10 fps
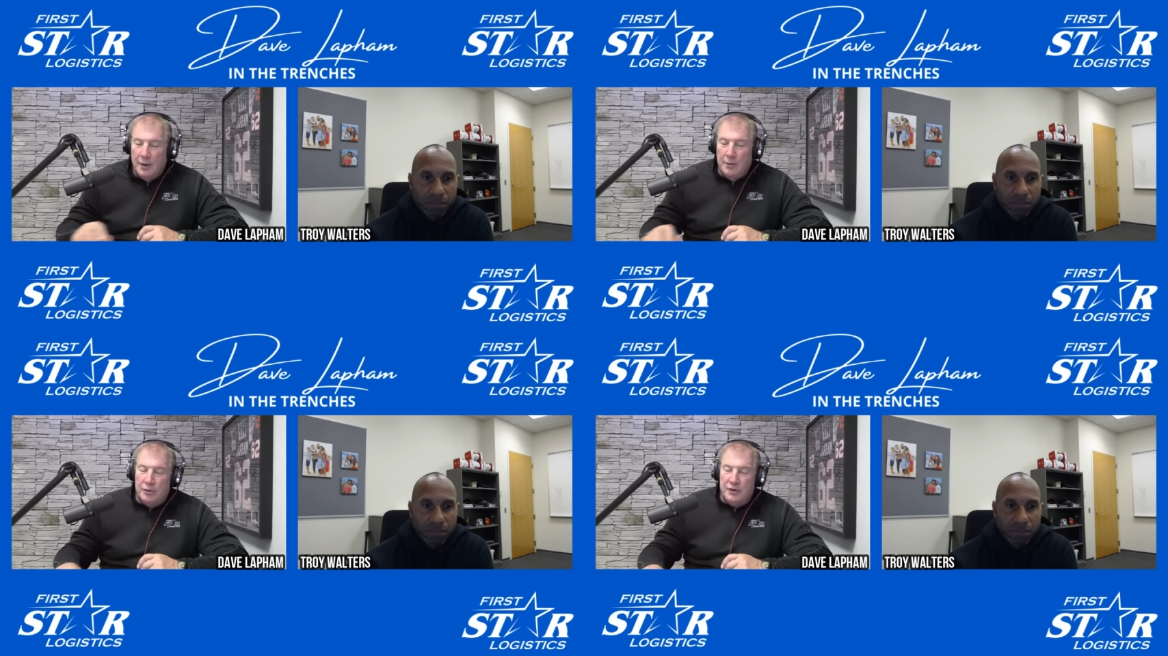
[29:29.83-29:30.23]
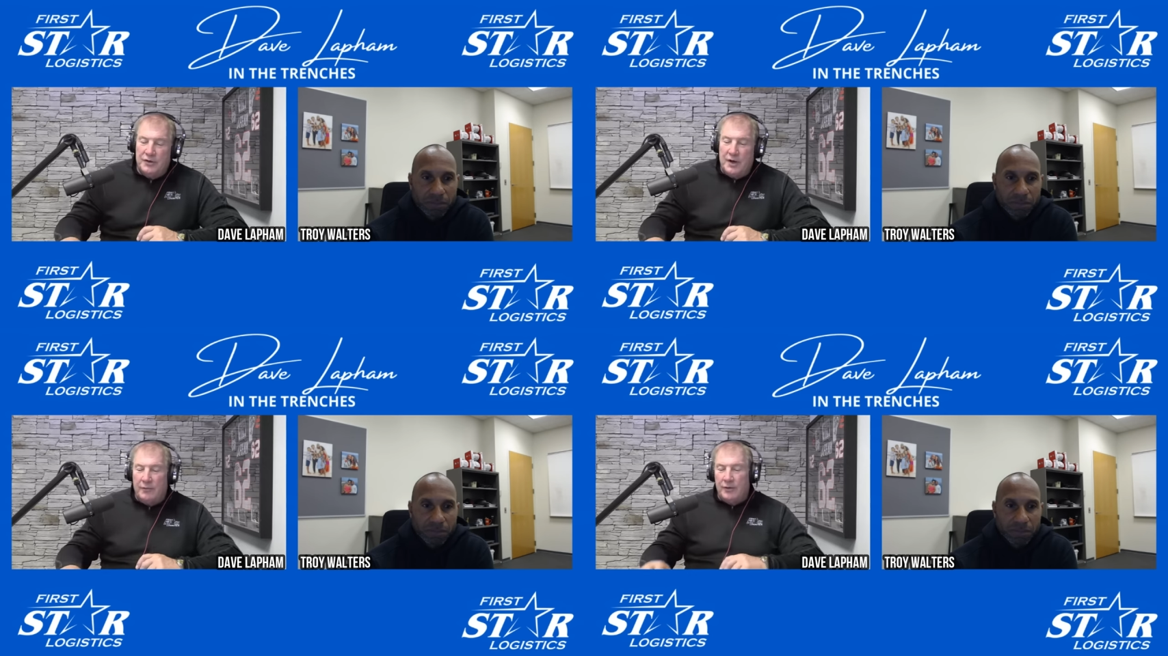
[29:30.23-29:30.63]
Speaker 1: appreciate
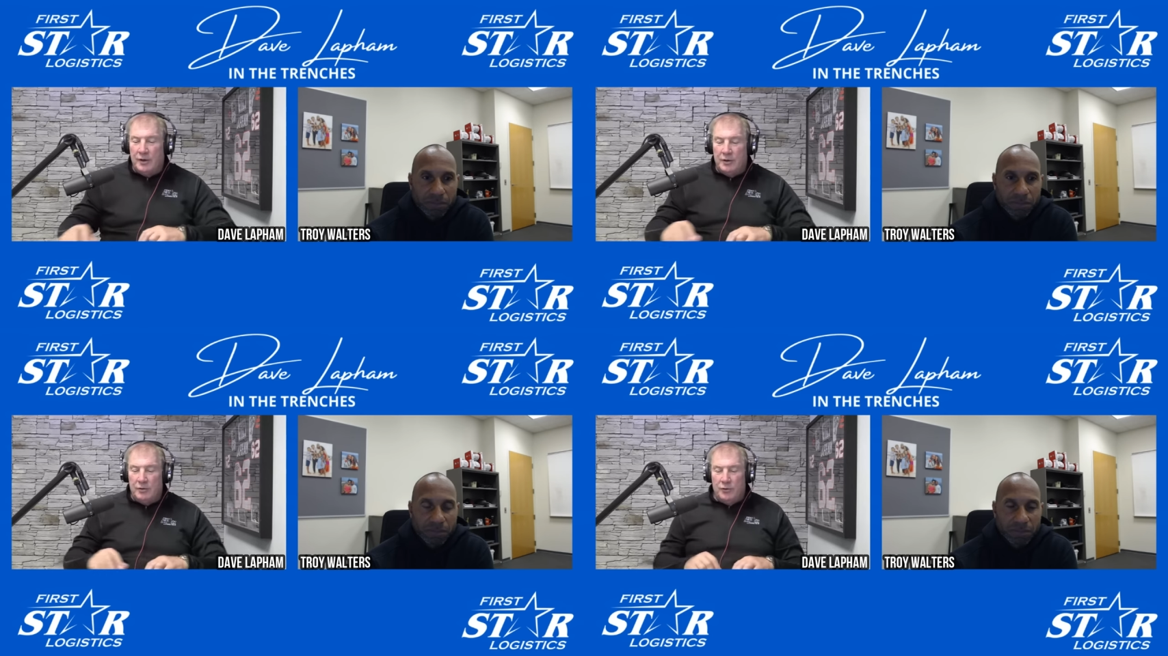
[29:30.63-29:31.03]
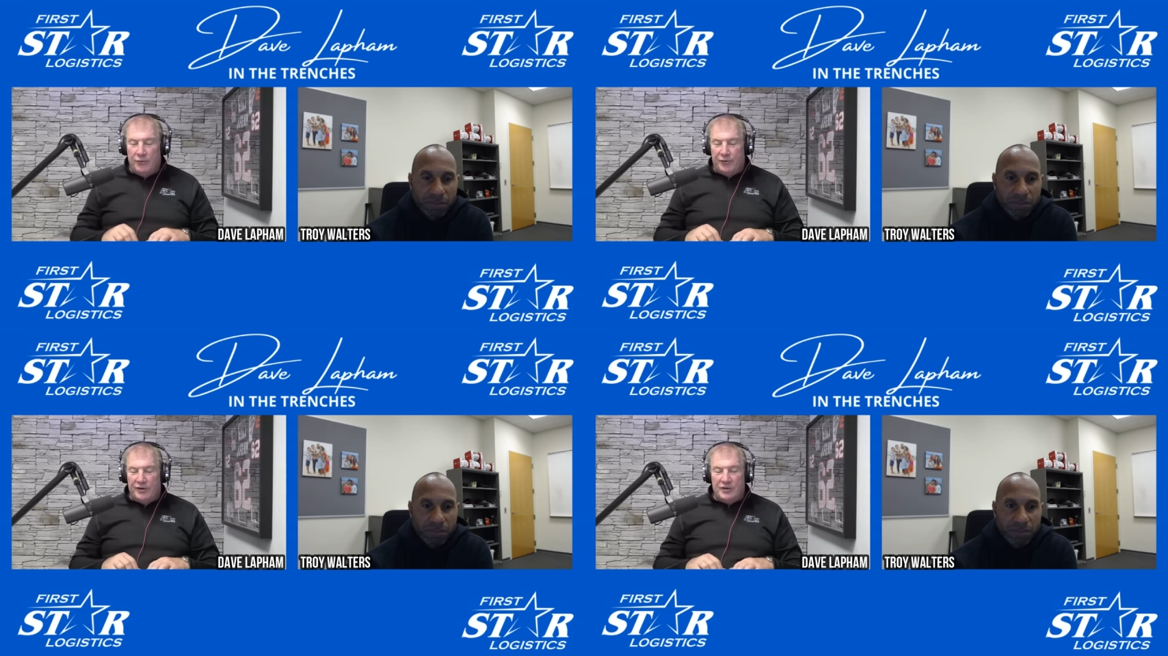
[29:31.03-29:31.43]
everything you do for
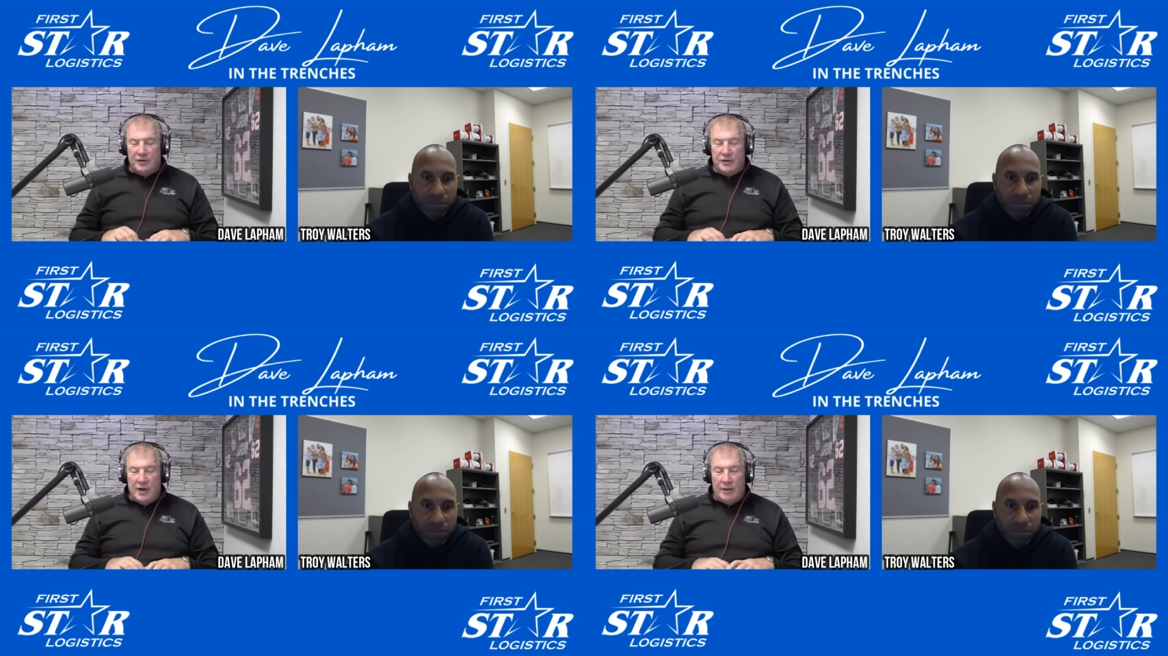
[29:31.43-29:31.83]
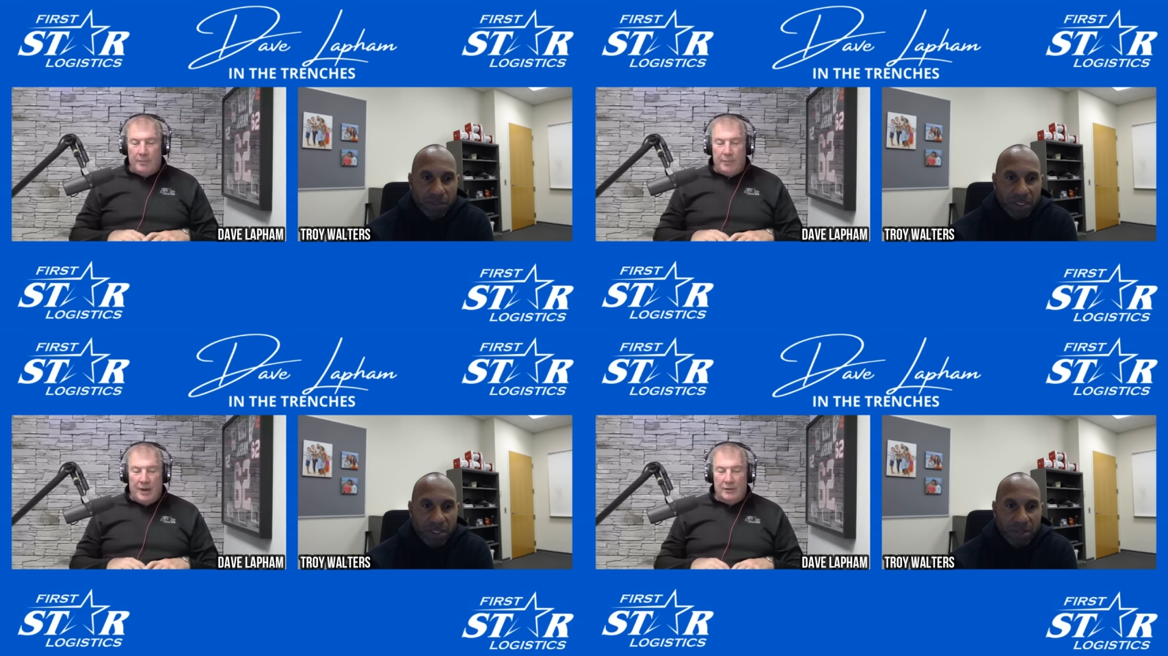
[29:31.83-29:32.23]
the Cincinnati
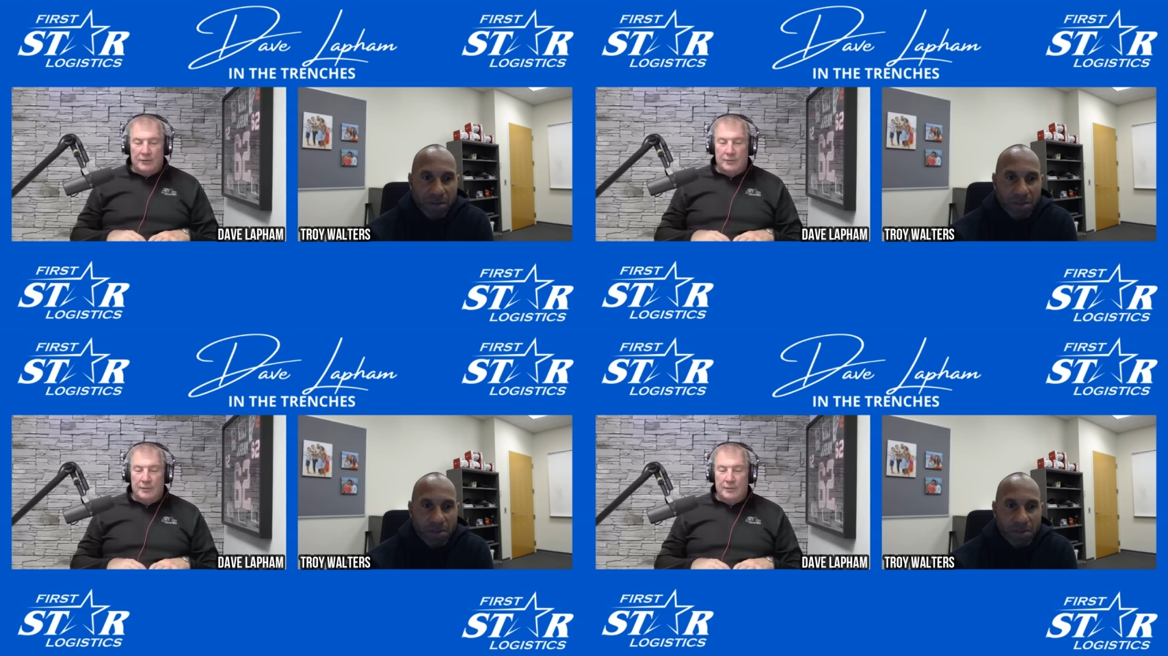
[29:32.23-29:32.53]
Bengals. And